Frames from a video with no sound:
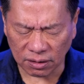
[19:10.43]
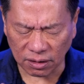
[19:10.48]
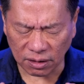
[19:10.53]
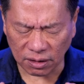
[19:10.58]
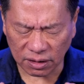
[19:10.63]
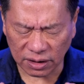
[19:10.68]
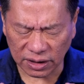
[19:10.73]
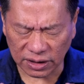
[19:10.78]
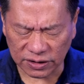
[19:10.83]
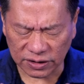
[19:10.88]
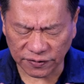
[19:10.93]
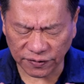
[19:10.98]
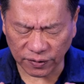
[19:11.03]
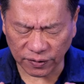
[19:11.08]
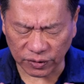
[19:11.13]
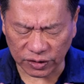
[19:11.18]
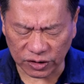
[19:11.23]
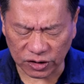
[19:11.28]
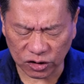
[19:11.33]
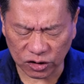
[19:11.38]
The earth is
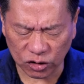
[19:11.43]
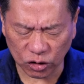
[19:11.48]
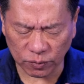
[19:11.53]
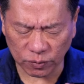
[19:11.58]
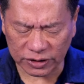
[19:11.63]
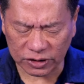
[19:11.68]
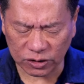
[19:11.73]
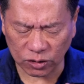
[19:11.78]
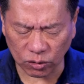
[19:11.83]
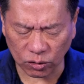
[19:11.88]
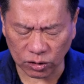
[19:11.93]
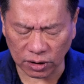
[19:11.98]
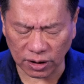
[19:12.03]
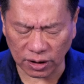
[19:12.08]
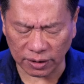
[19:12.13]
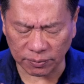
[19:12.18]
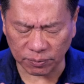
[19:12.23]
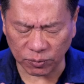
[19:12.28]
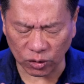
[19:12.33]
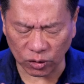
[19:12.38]
filled with so much
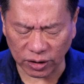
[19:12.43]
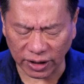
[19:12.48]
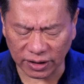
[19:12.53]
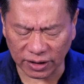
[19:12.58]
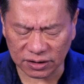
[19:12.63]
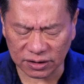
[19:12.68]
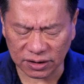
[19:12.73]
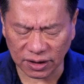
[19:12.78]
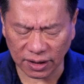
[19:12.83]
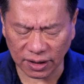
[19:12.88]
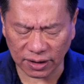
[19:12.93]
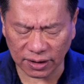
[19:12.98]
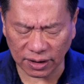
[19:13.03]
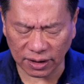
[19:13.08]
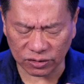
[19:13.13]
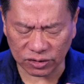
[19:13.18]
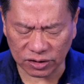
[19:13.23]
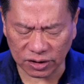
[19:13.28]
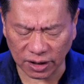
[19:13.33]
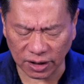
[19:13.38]
golden light, both inside and
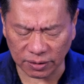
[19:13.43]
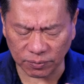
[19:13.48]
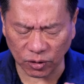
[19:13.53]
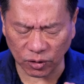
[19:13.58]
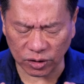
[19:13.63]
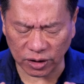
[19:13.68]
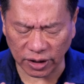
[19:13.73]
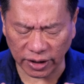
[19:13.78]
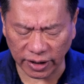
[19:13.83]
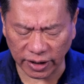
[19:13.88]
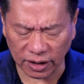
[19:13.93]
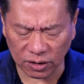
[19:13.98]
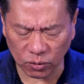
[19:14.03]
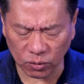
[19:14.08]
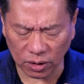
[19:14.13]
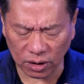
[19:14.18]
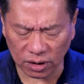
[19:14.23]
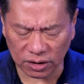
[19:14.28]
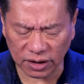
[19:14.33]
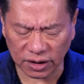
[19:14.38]
outside, both the
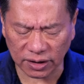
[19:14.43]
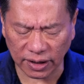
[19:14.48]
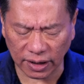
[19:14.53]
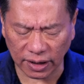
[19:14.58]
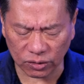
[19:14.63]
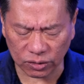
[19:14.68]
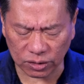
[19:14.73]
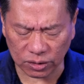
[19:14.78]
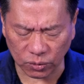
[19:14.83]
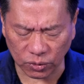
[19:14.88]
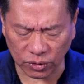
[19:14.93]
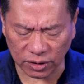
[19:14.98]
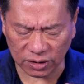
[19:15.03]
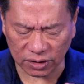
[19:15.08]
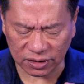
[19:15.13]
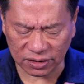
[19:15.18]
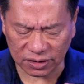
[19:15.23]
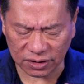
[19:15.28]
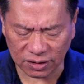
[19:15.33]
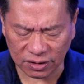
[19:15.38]
inner worlds and the outer
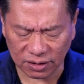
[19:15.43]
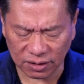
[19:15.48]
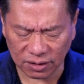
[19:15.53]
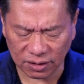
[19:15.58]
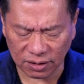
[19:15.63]
worlds.